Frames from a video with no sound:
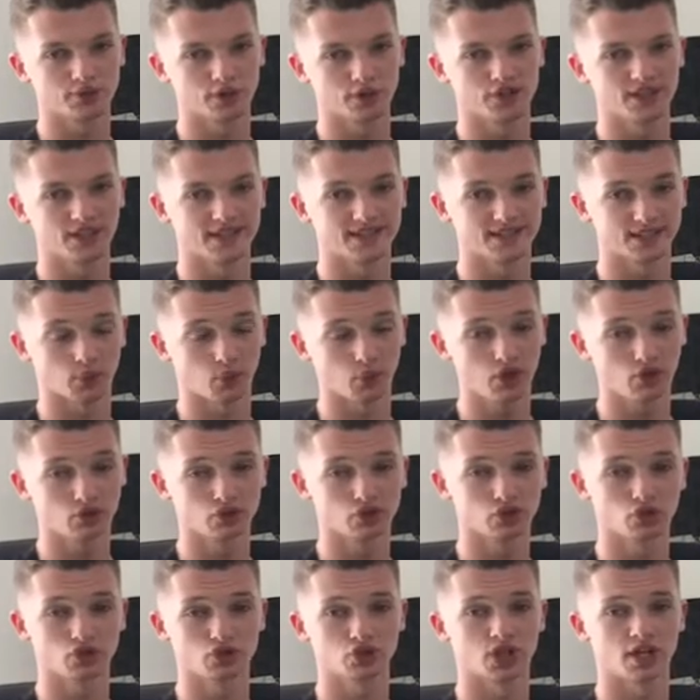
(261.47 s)
project. I will
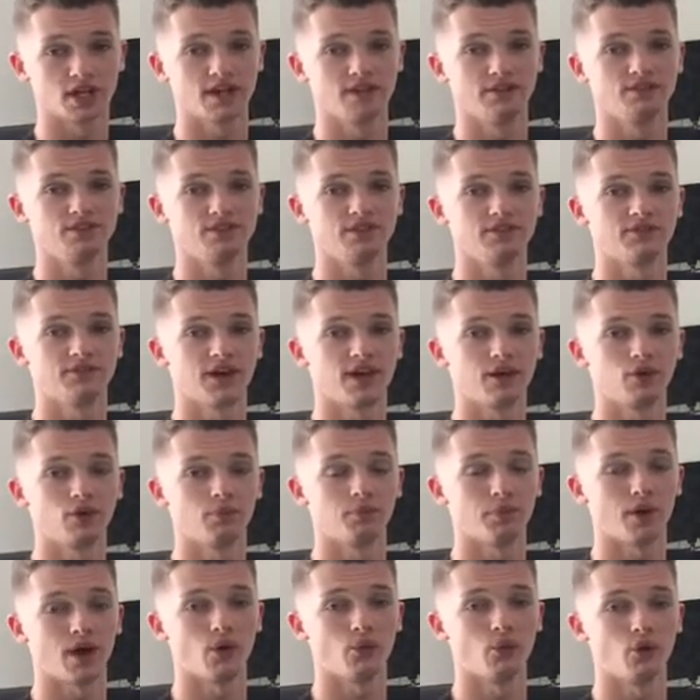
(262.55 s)
touch on AFC
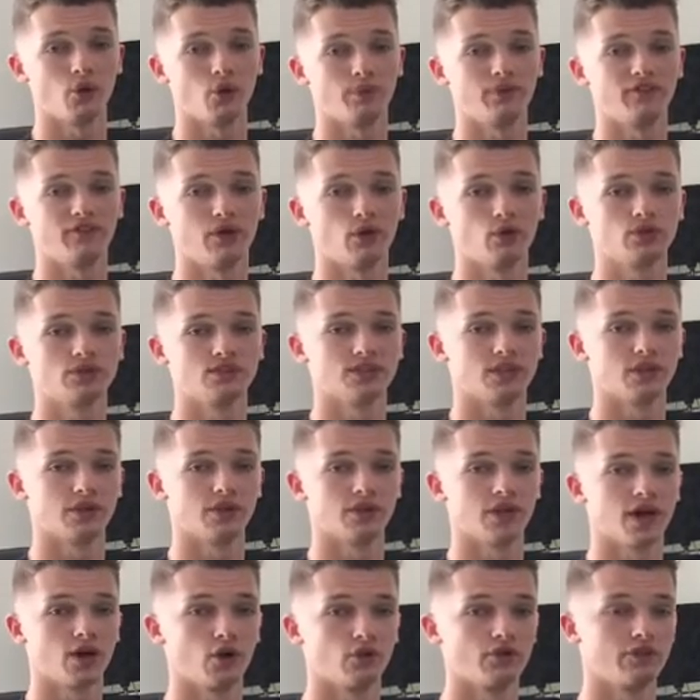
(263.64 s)
Fylde, but I will be focusing on
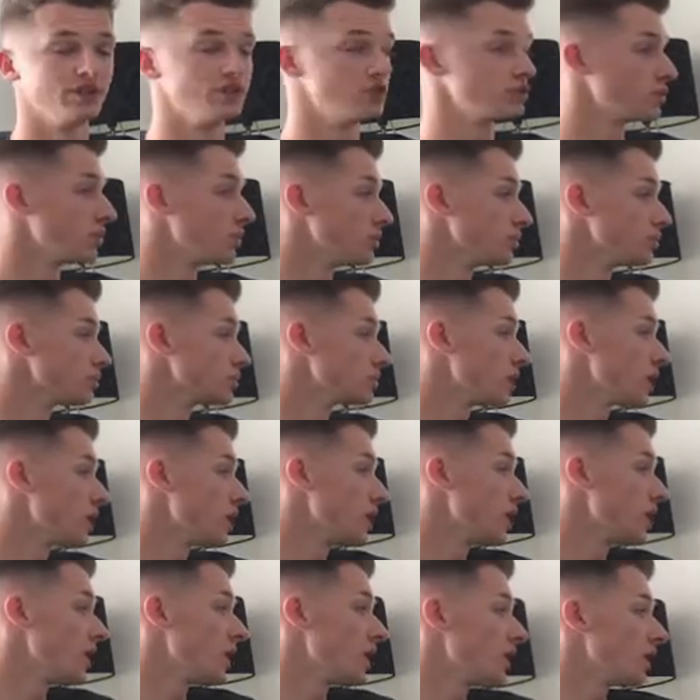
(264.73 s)
the Healthy Schools.
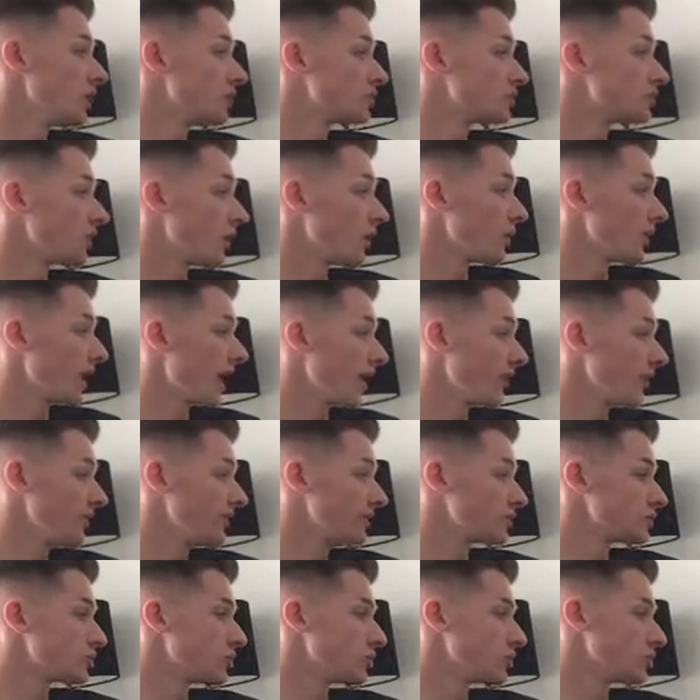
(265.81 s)
So the
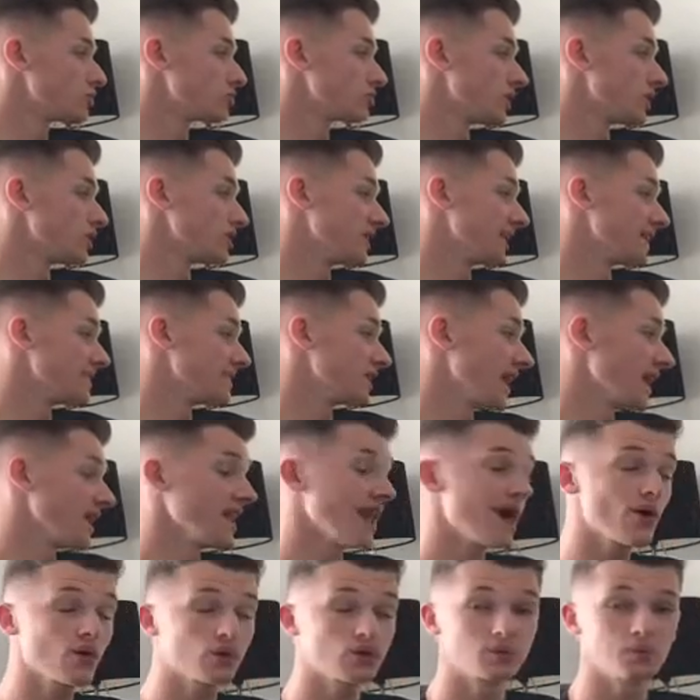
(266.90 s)
Healthy Schools project, it
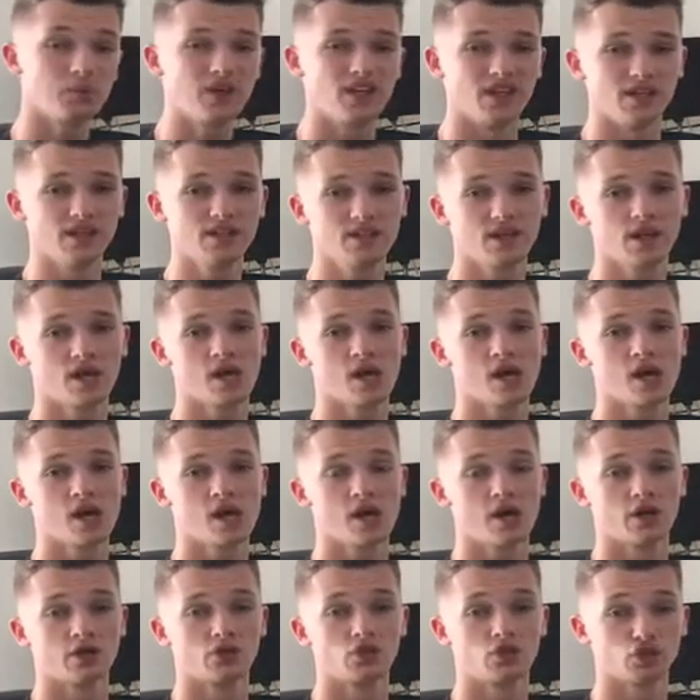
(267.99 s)
allowed me
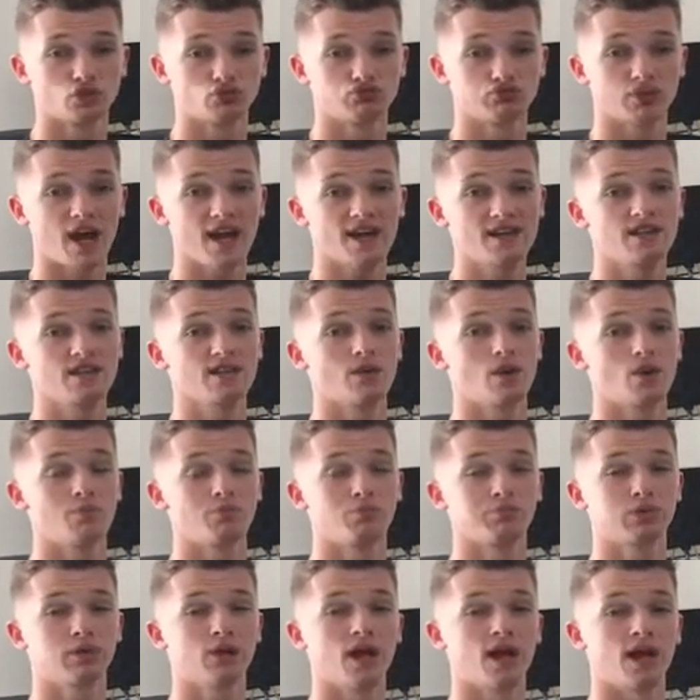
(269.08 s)
to write
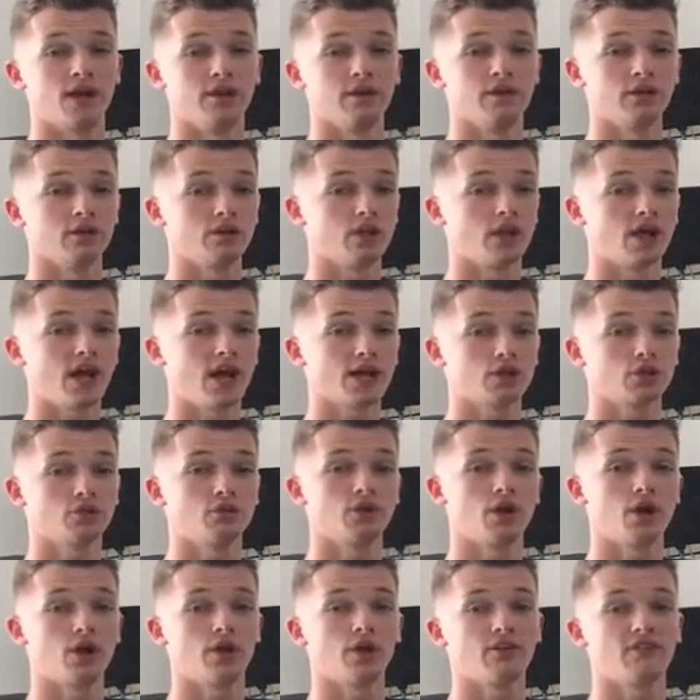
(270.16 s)
and plan
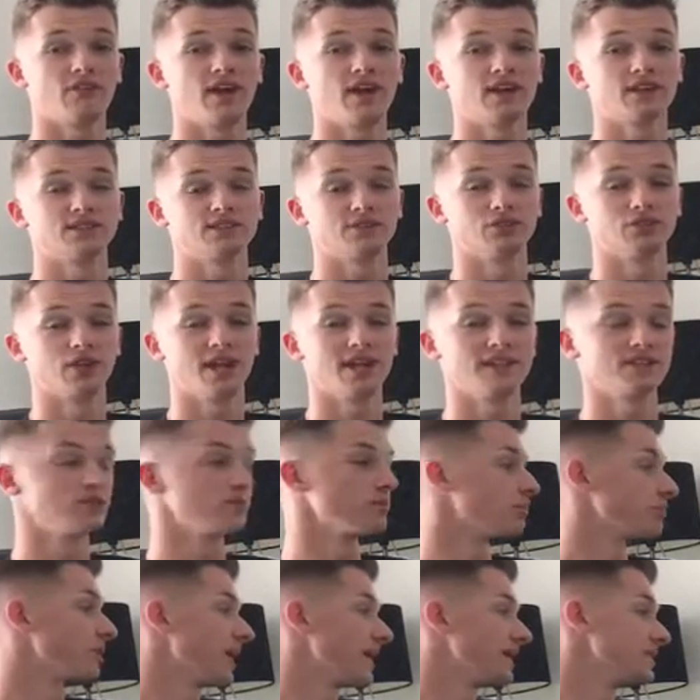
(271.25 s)
accurate and effective
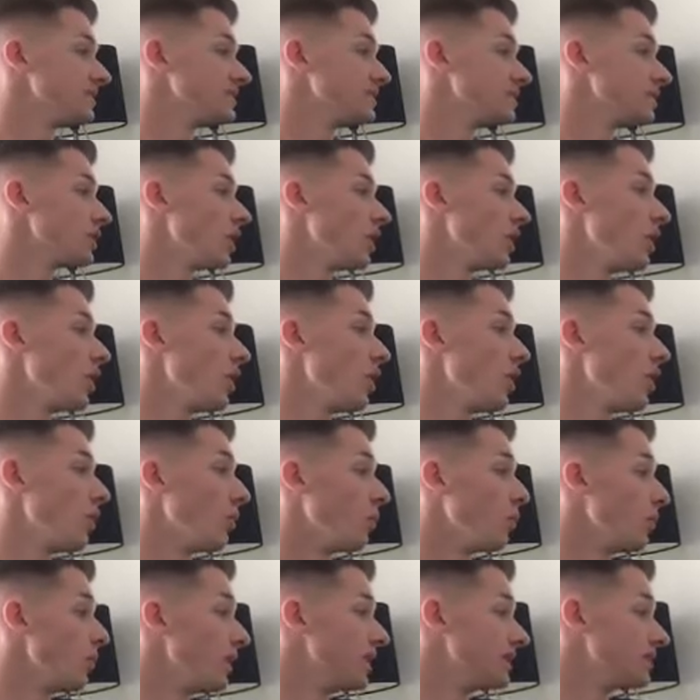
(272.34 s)
lesson plans
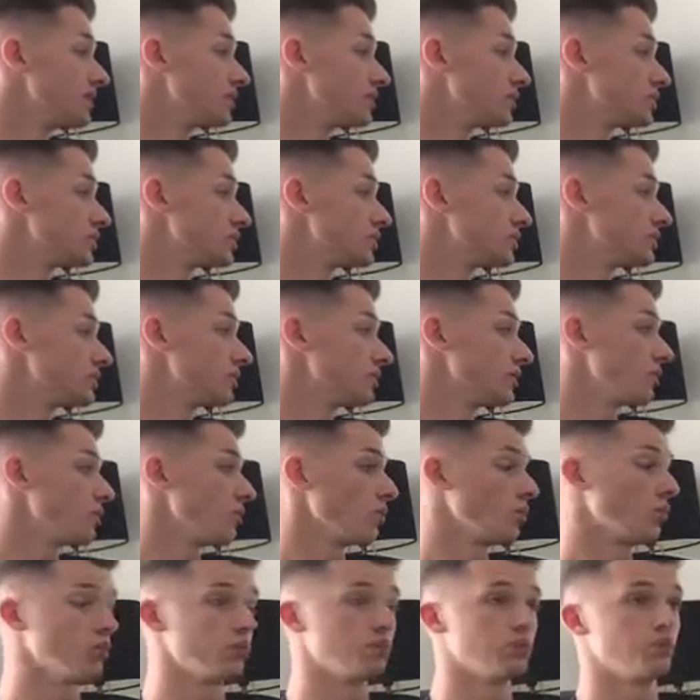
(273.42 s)
which
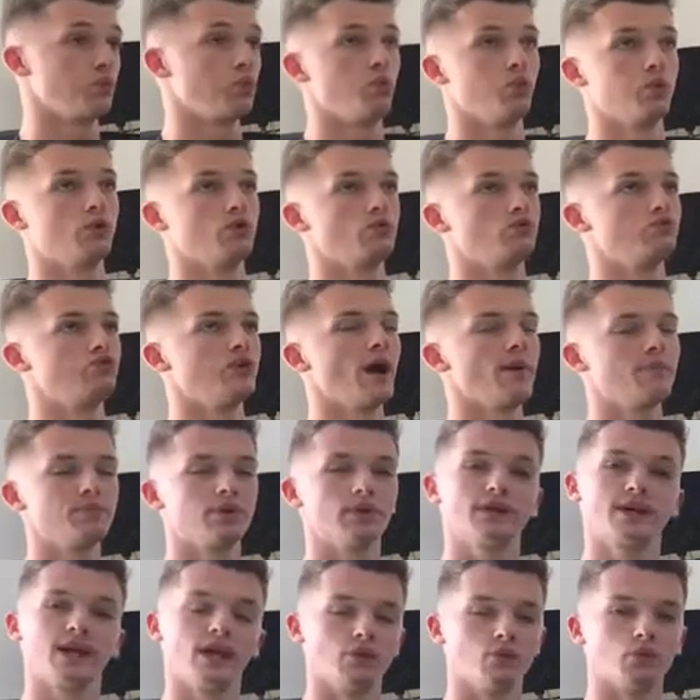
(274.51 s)
would
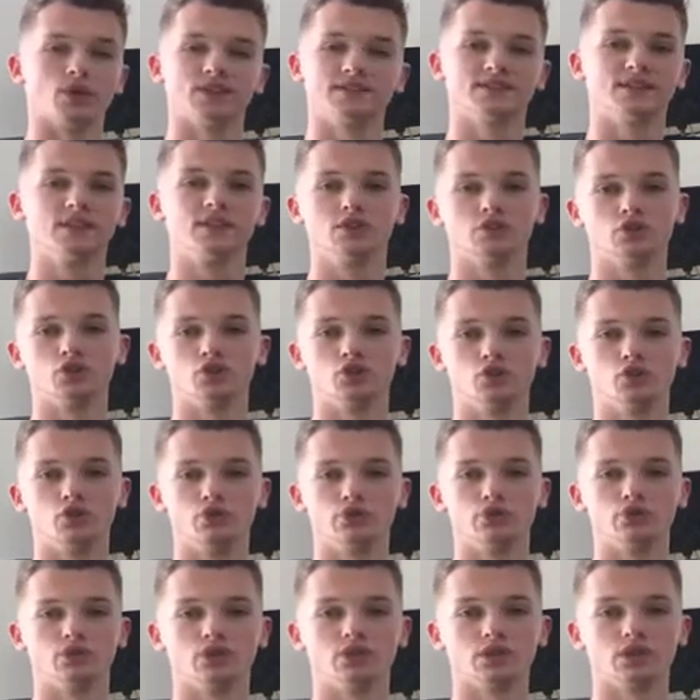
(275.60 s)
replicate what teachers
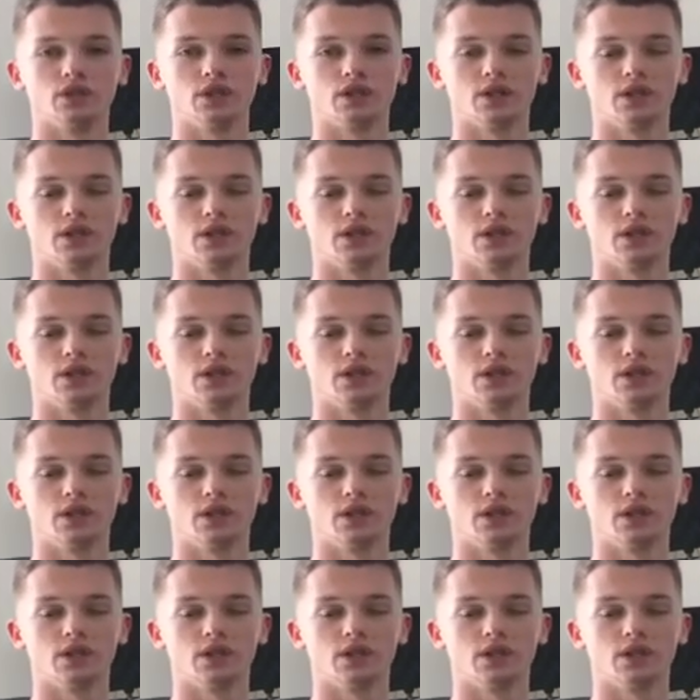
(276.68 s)
use